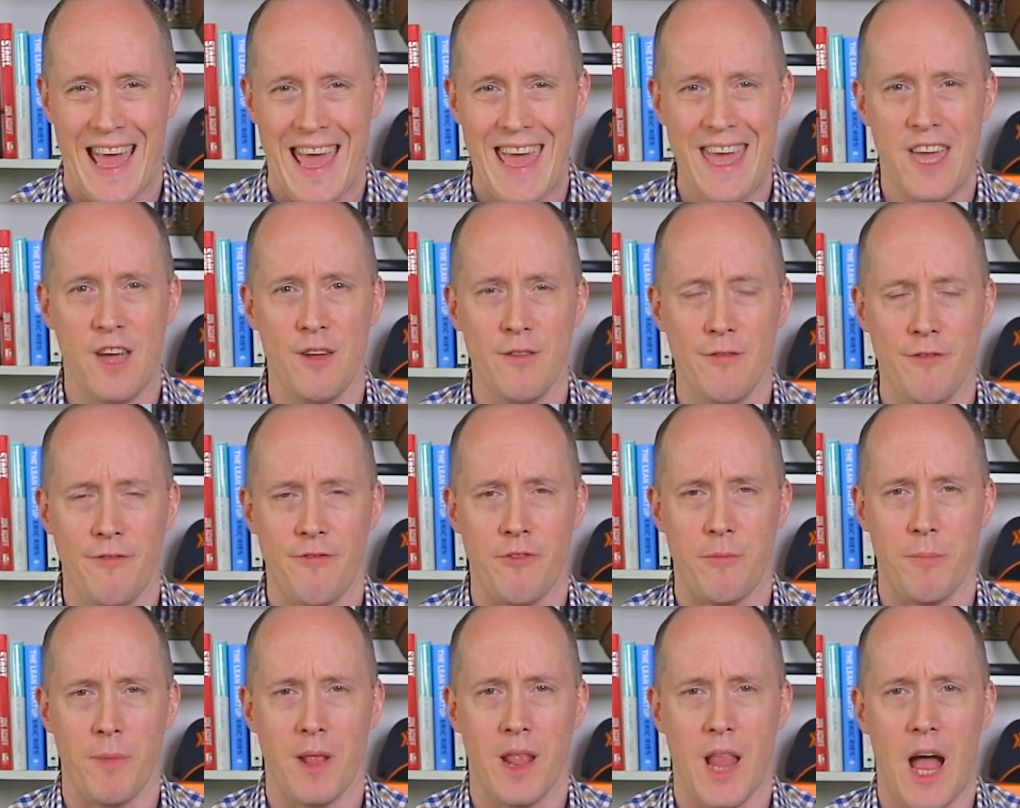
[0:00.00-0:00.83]
Ian
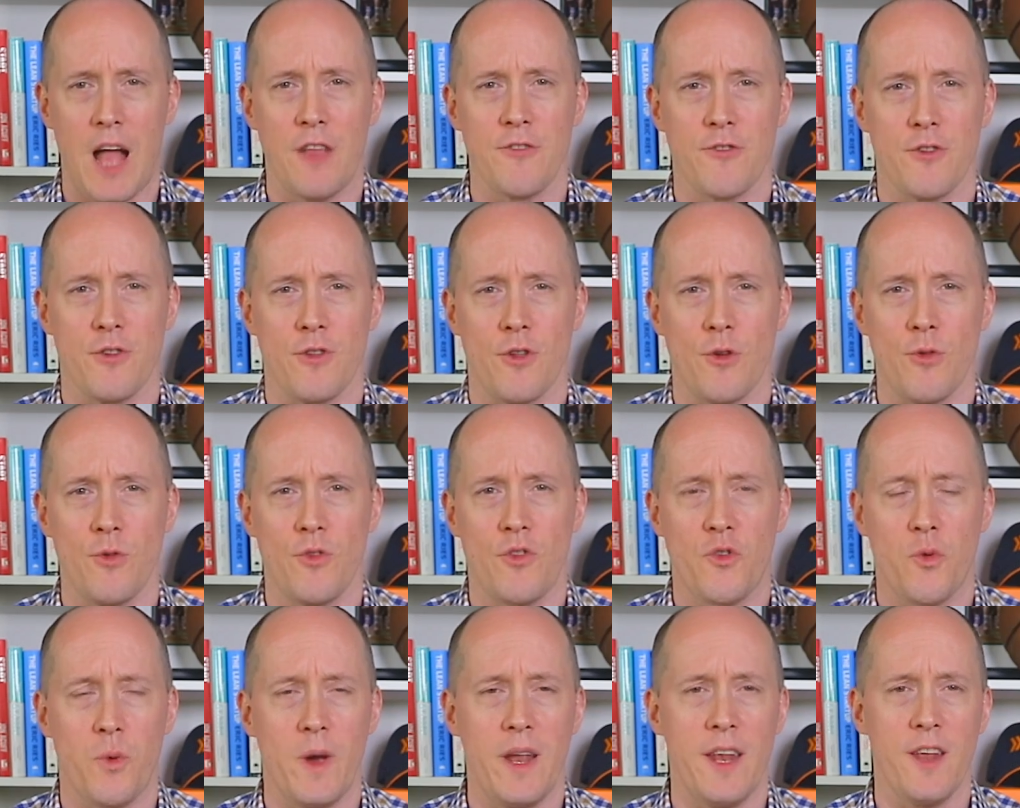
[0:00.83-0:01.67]
from London, who
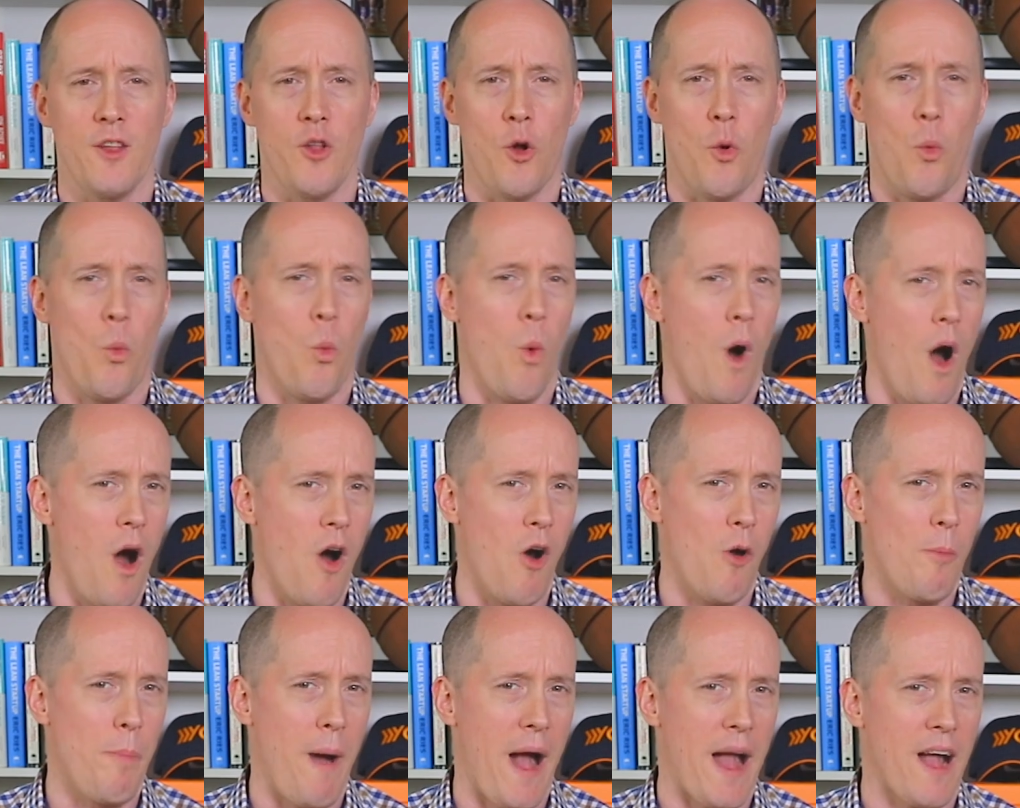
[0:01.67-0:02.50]
tweeted a
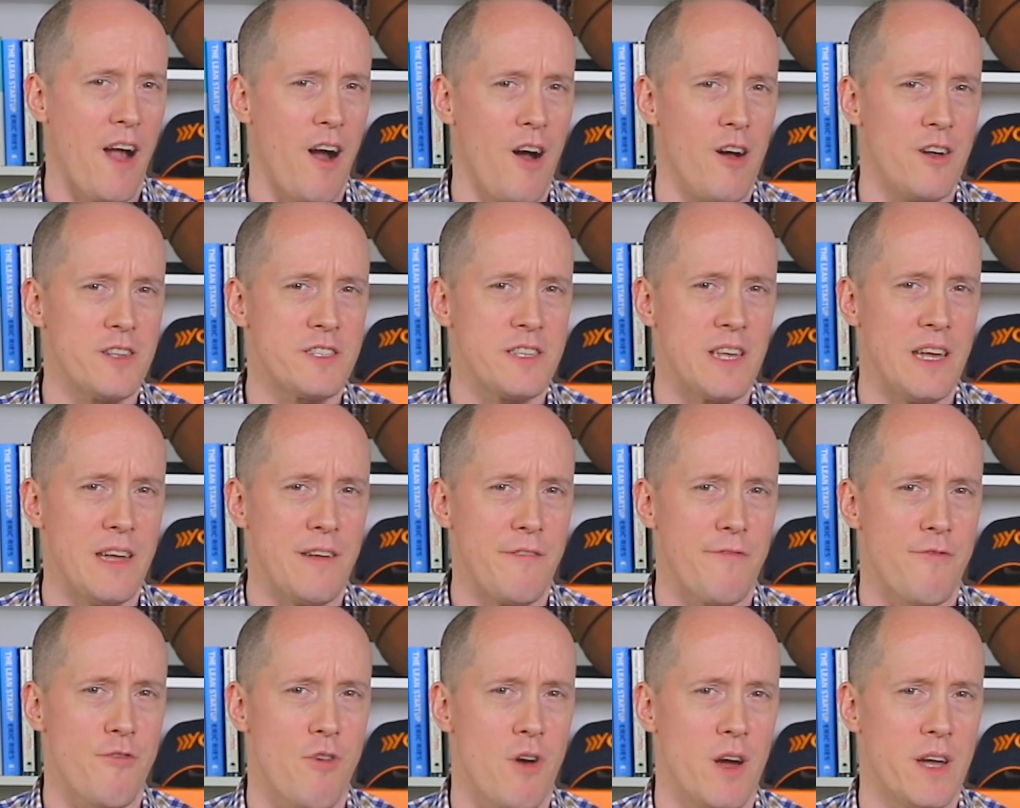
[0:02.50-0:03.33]
while back asking
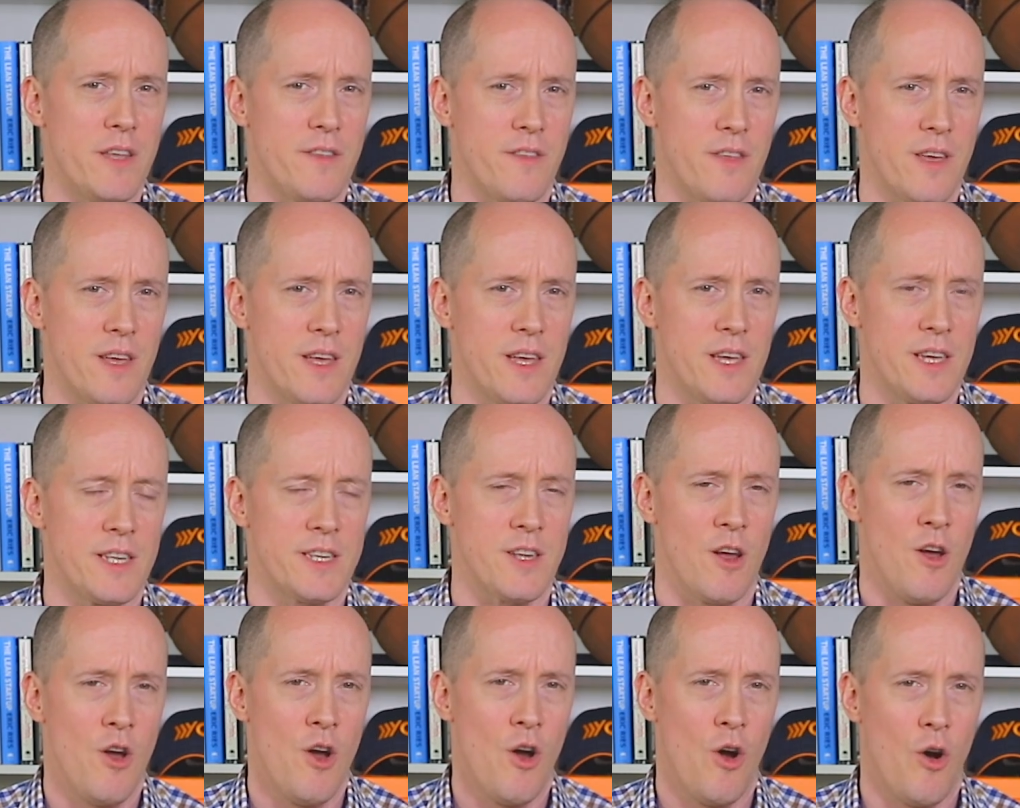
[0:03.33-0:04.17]
for
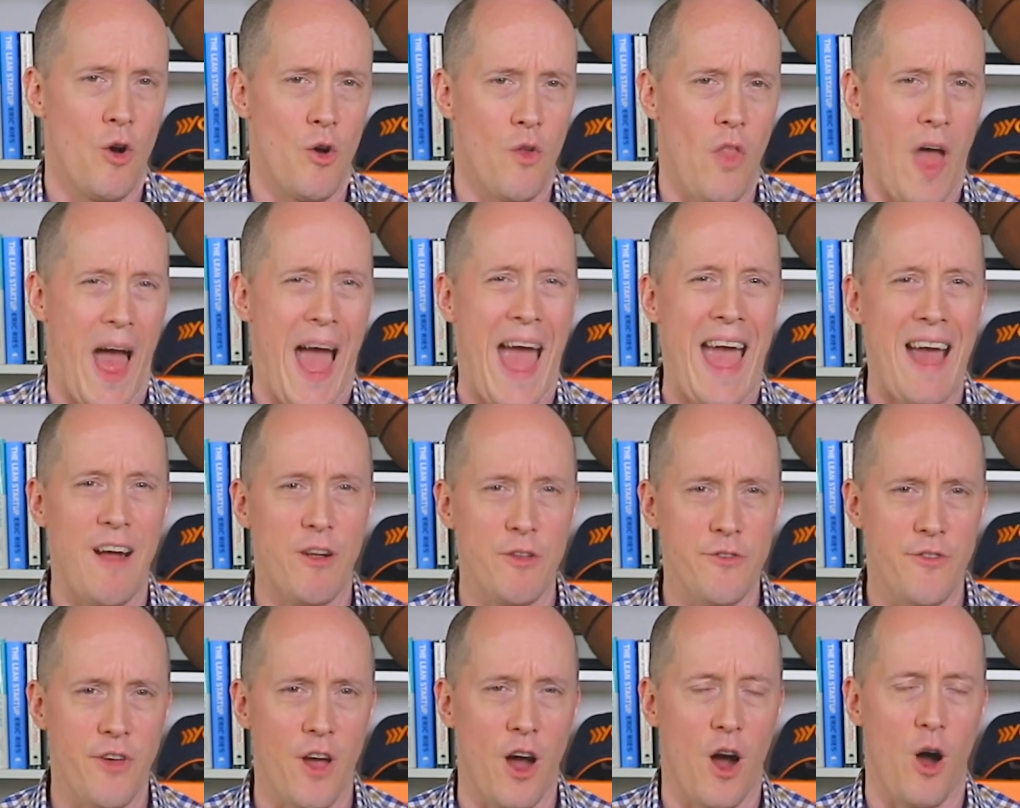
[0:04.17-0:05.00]
ideas on
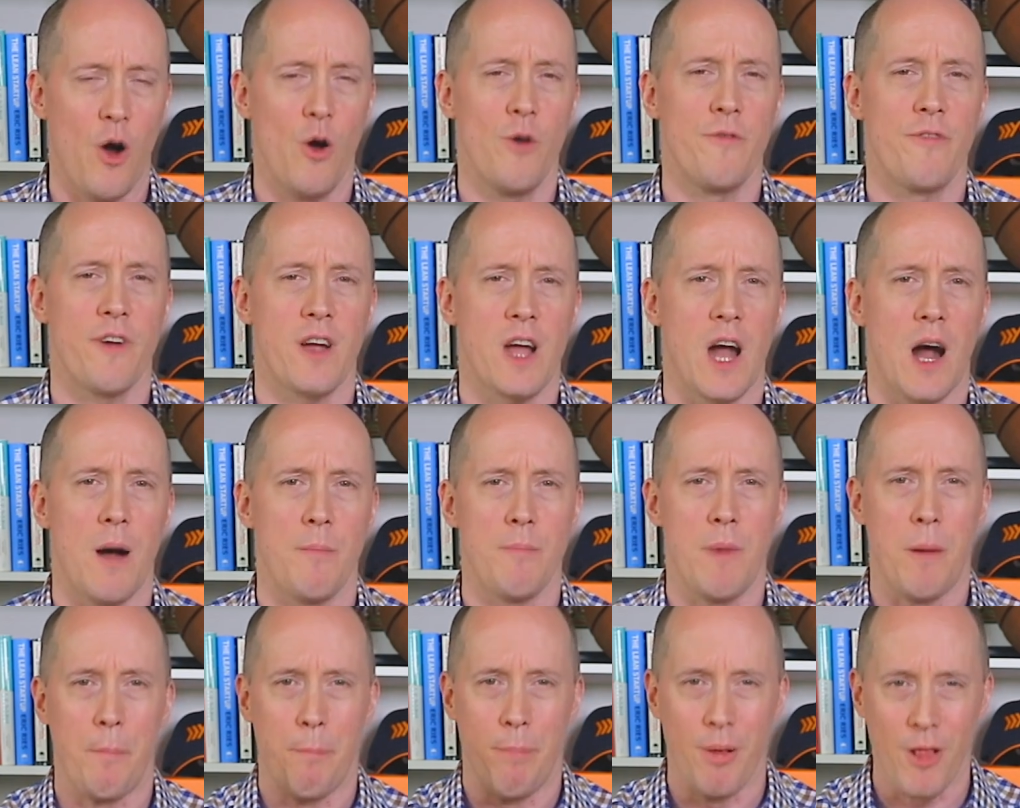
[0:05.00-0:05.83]
how to
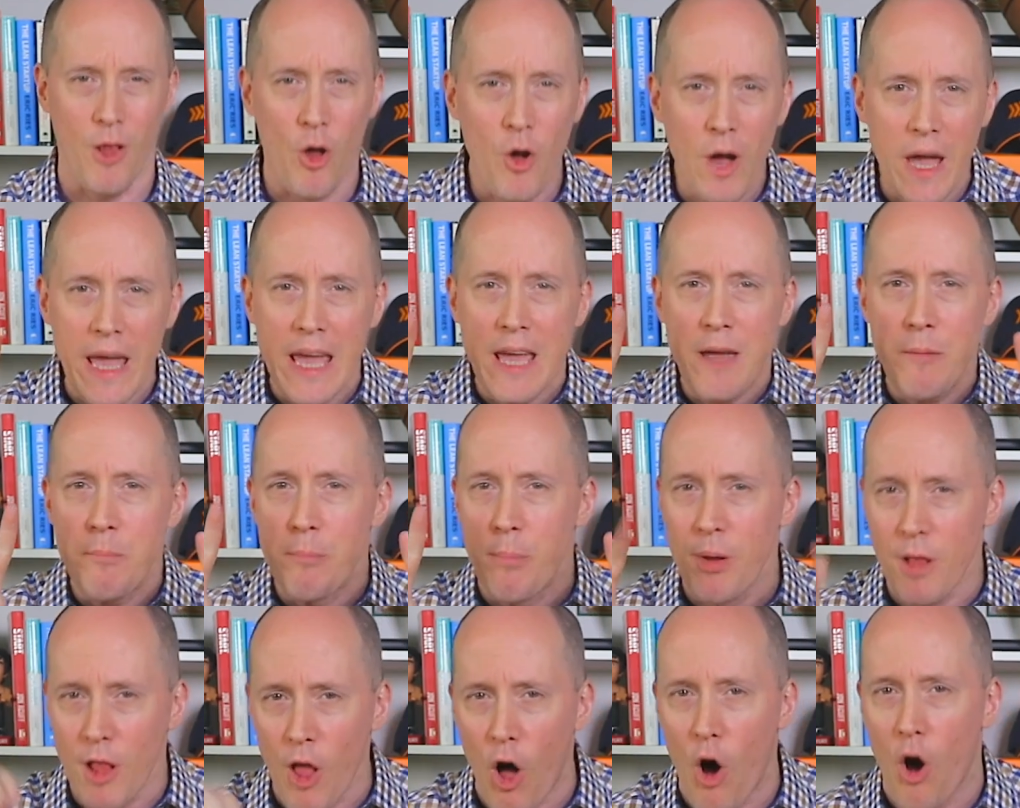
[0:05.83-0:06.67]
overcome blogging
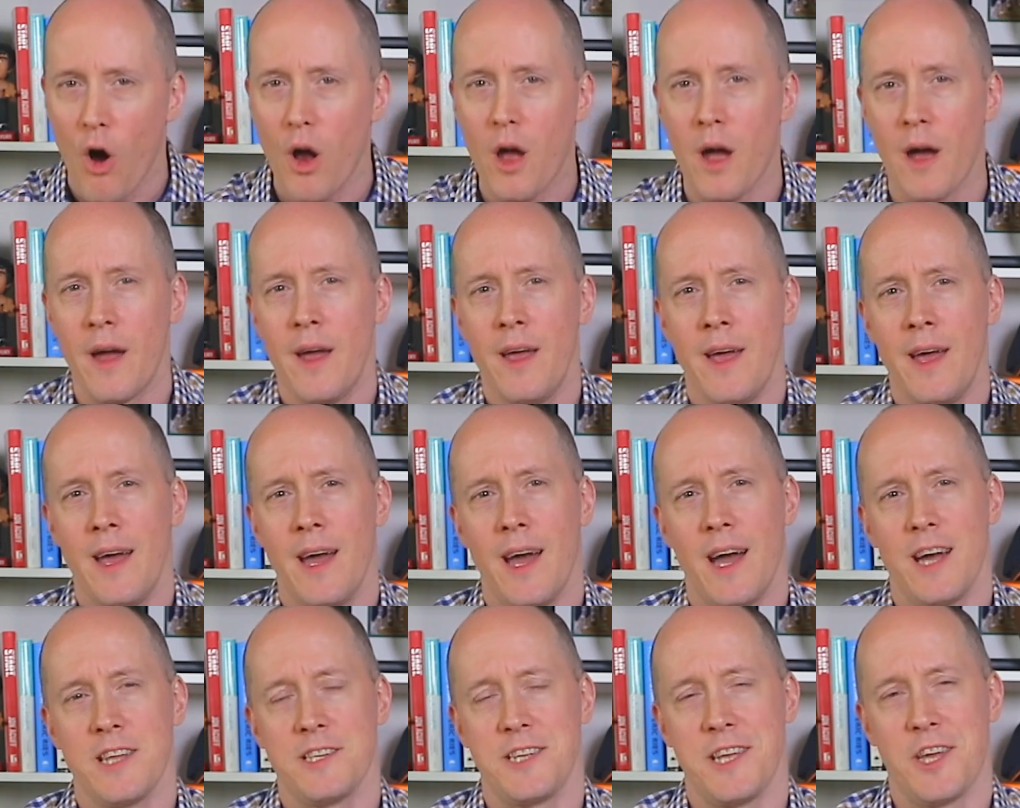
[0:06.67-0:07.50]
block,
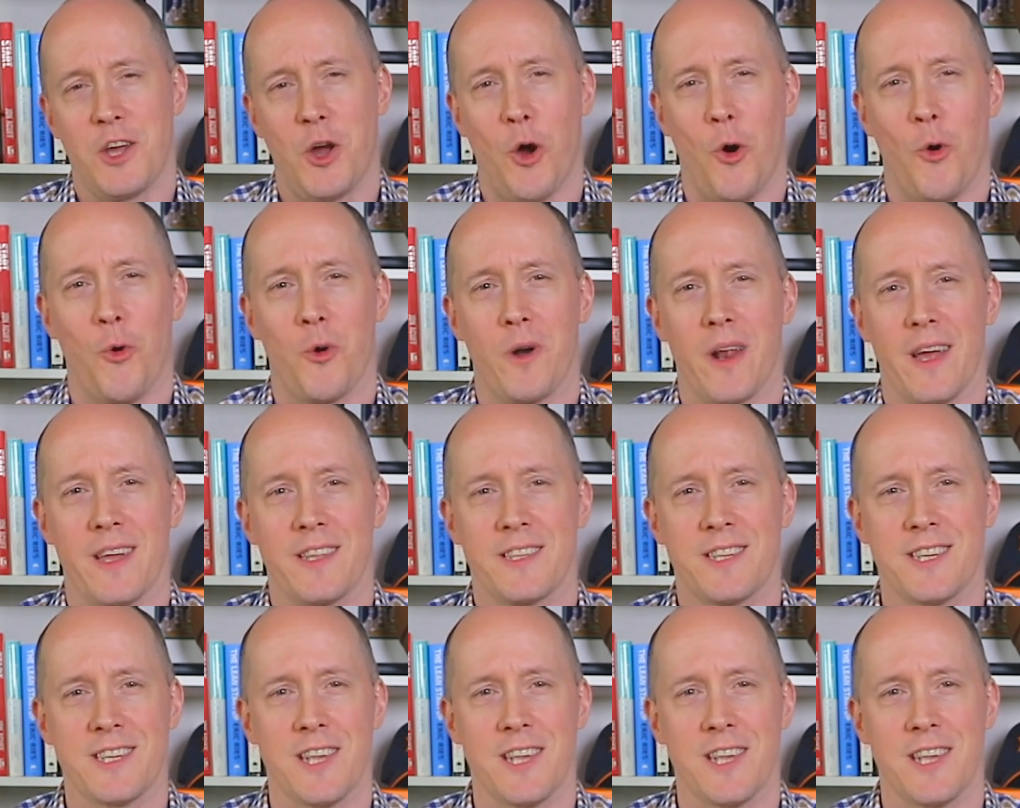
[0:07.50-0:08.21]
as he called it.